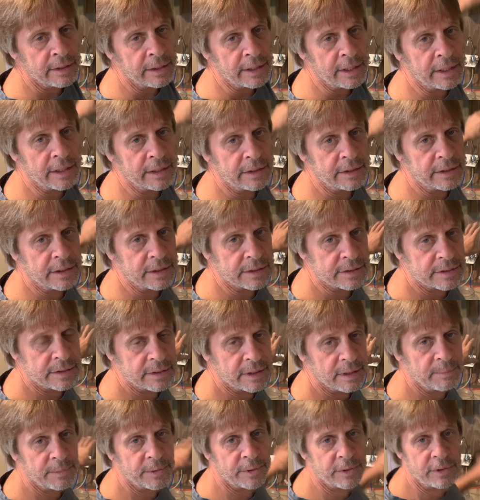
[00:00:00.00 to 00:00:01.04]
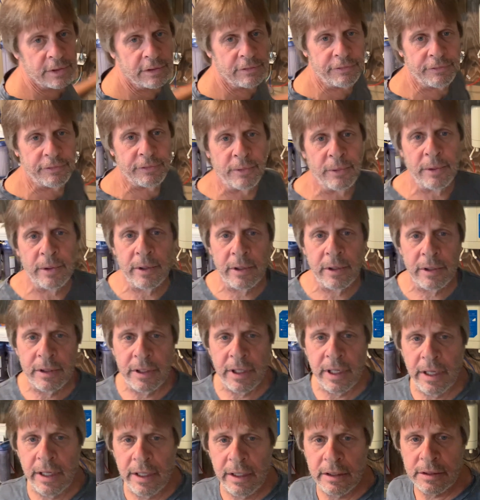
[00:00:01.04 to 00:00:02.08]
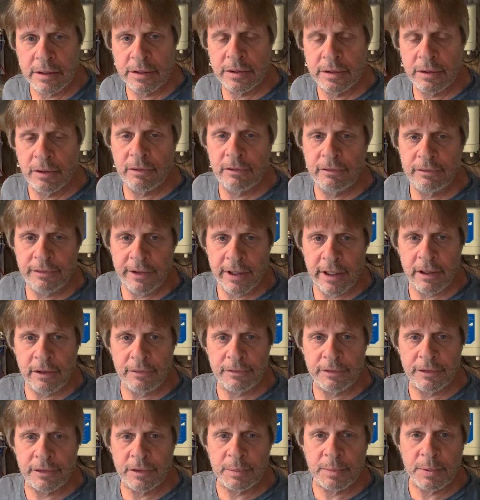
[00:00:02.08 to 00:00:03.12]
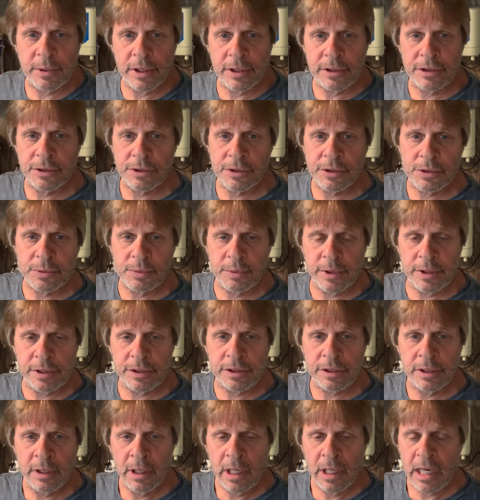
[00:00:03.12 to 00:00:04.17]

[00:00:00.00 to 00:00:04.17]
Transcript: and the assembly for the ASO valve and the pressure switch.